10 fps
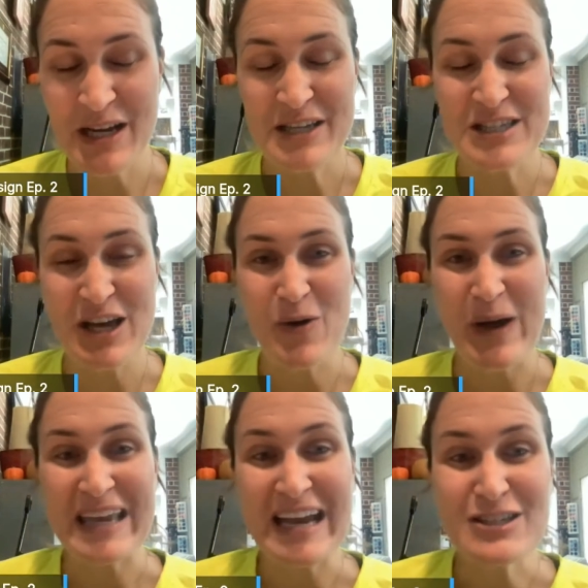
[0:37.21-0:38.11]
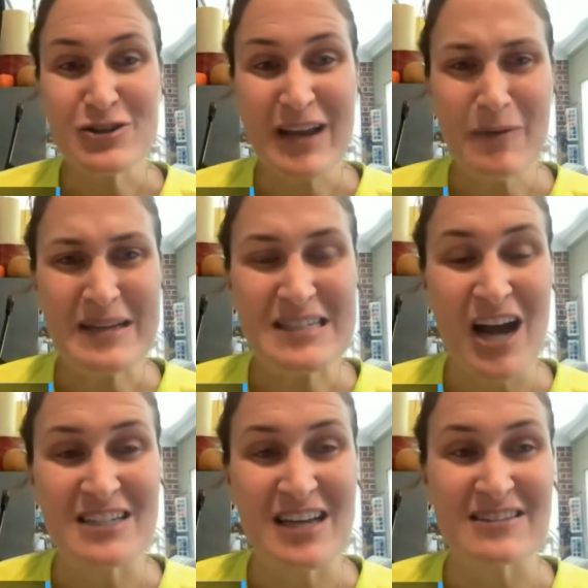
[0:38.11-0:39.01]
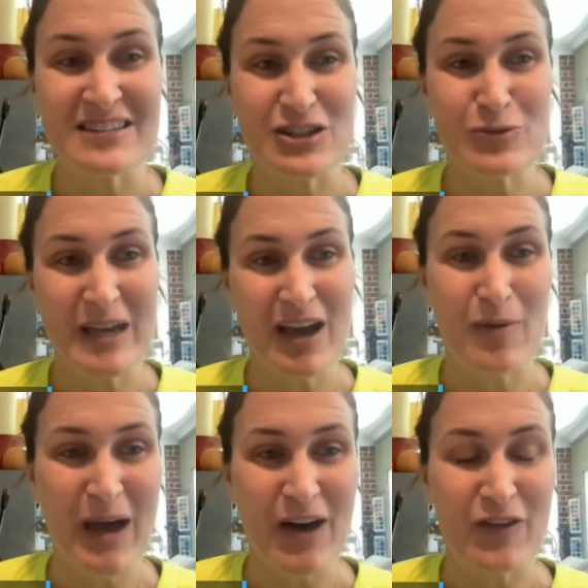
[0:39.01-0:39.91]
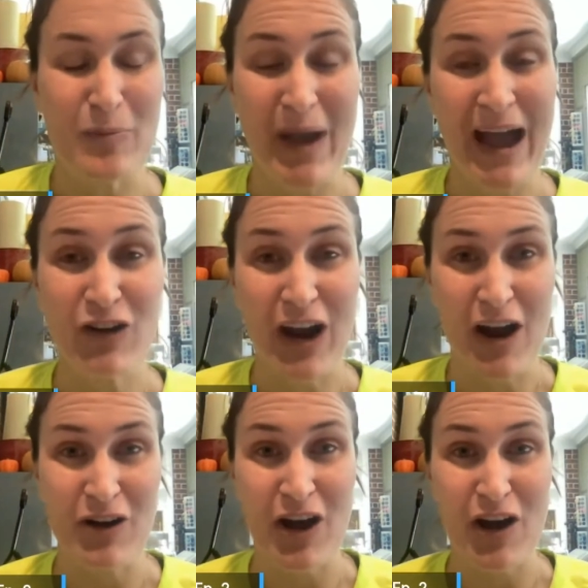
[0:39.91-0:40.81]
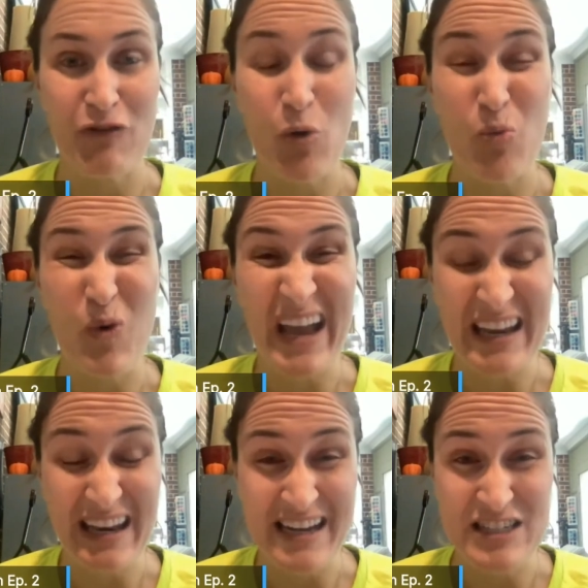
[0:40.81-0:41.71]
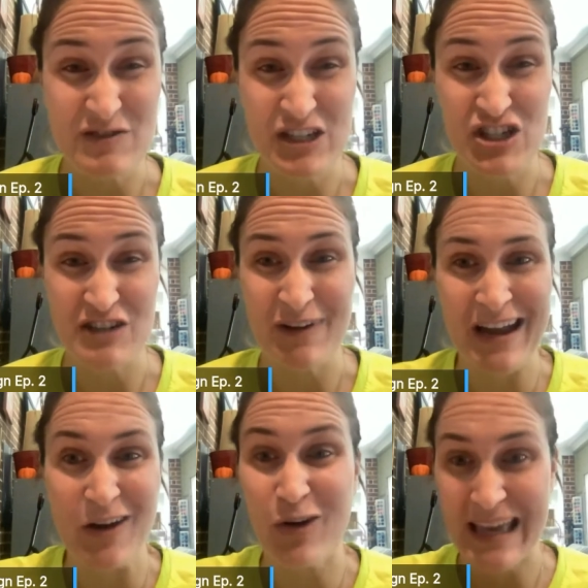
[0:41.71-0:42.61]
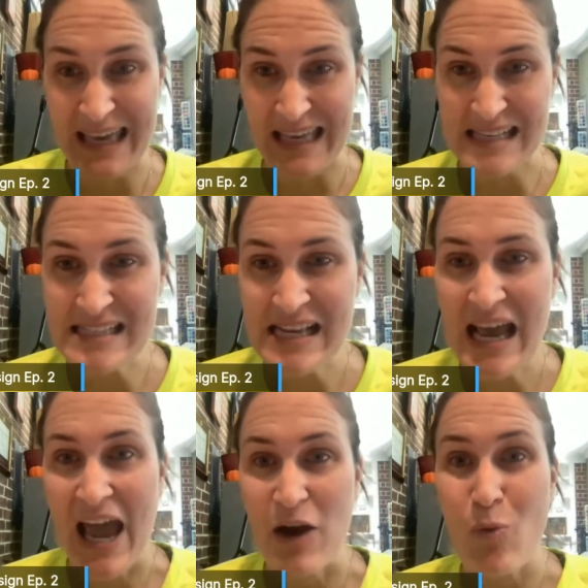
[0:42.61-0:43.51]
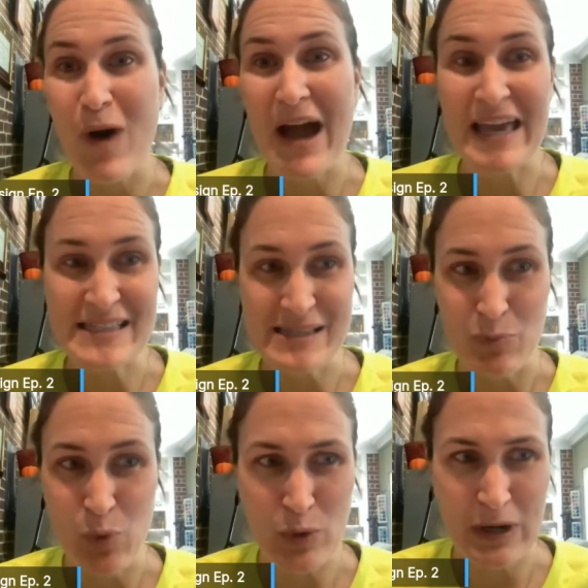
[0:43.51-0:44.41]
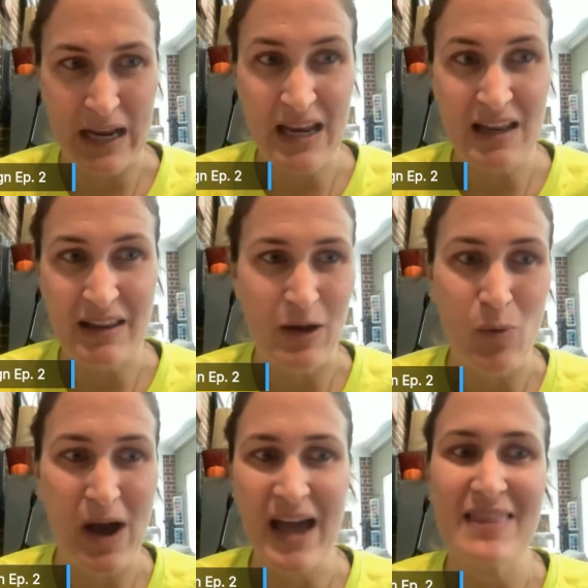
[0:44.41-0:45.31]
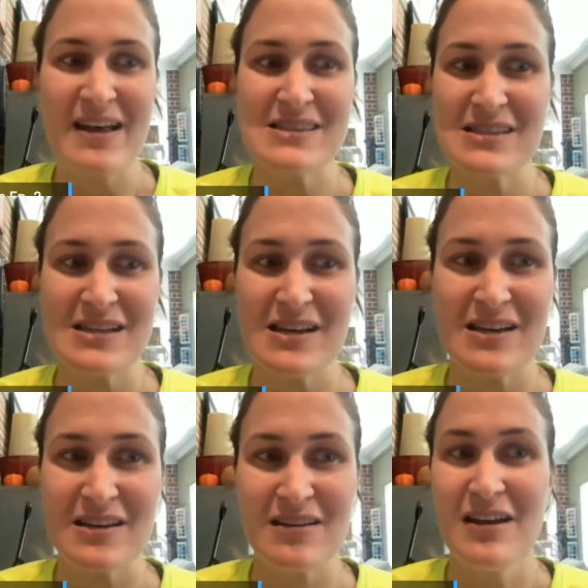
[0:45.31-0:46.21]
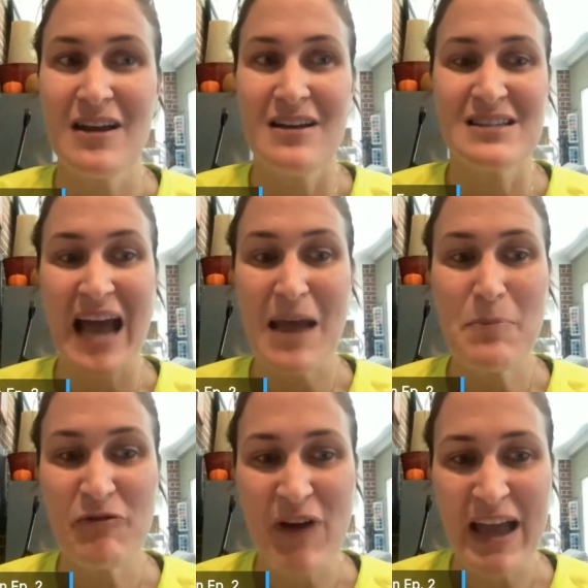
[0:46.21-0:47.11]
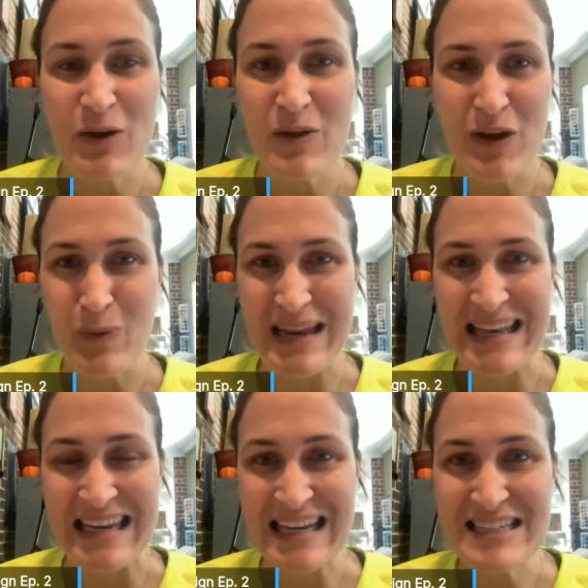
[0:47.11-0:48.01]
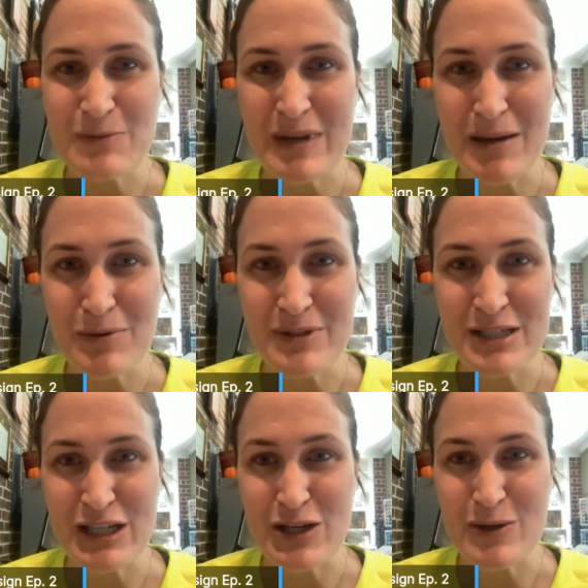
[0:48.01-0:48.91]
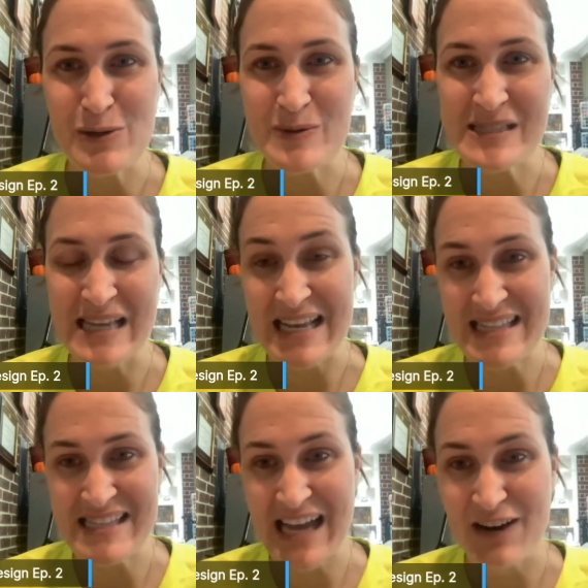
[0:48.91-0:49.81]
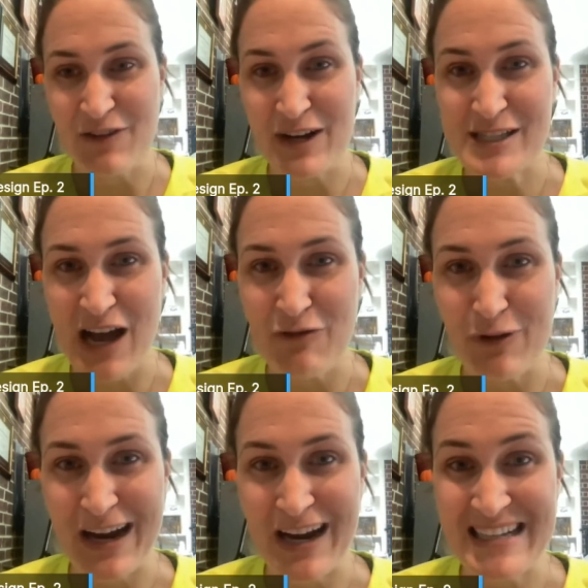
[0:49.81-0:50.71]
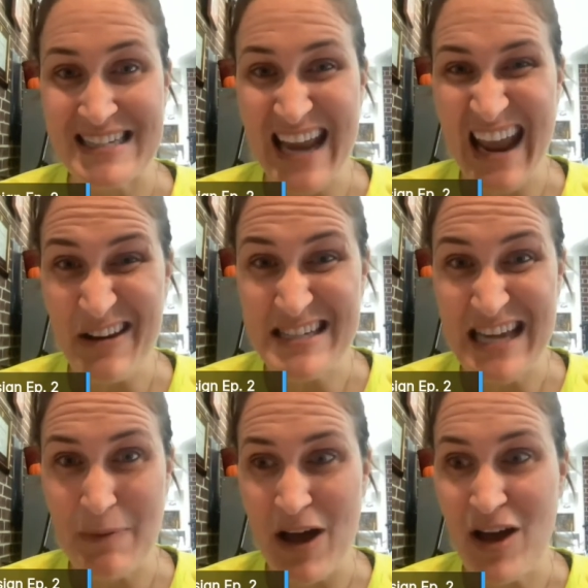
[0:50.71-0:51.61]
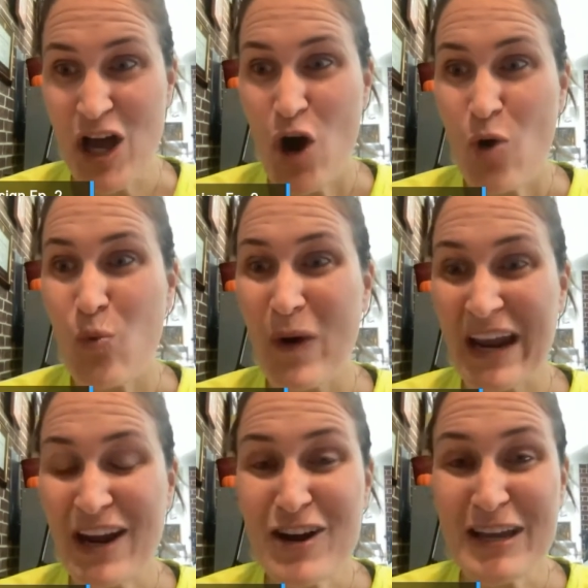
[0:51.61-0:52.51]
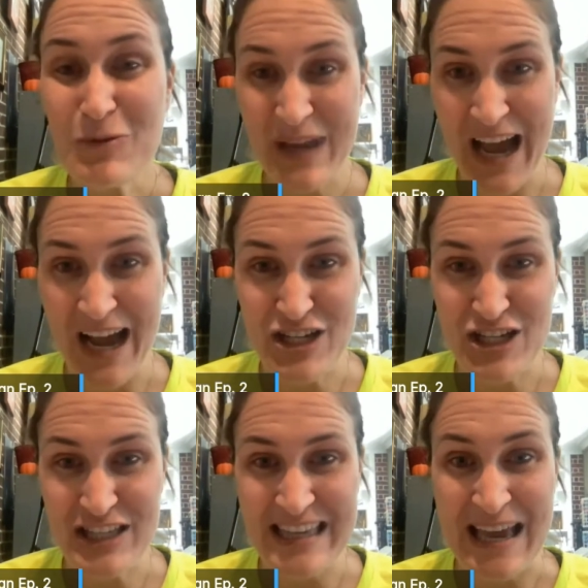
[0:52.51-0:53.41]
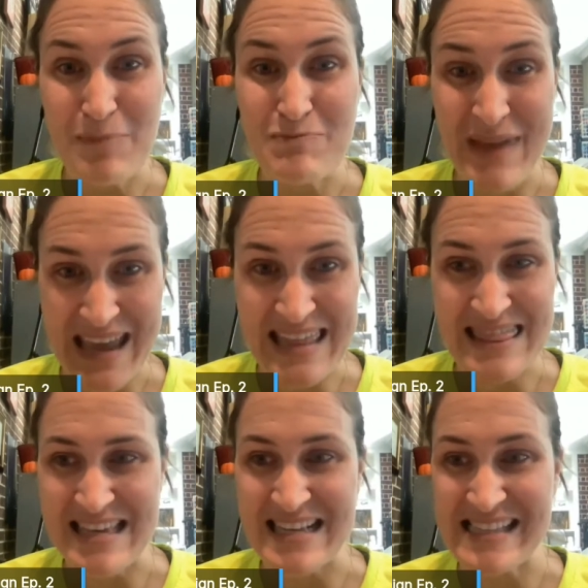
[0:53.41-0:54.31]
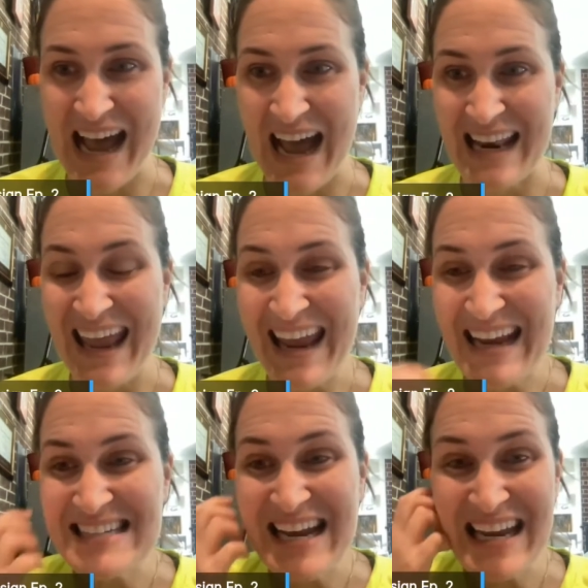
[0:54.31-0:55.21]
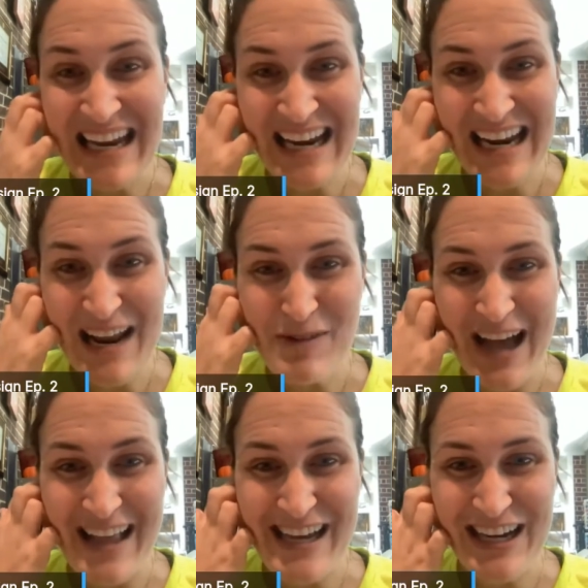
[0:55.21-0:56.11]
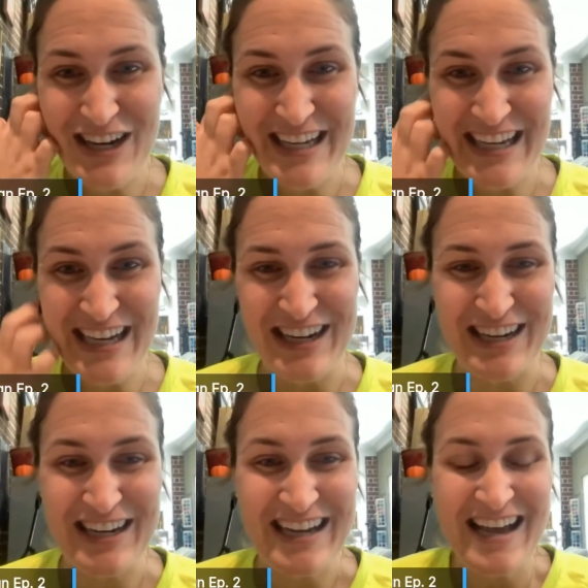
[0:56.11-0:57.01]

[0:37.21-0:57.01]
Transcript: So, yesterday we talked a little bit about the background of what an SVG file is and why it's important, like why that's the type of file that we need to be able to use inside of our software. And today I want to talk about where can we actually make these at. Hey, Diane, I'm glad that you're here.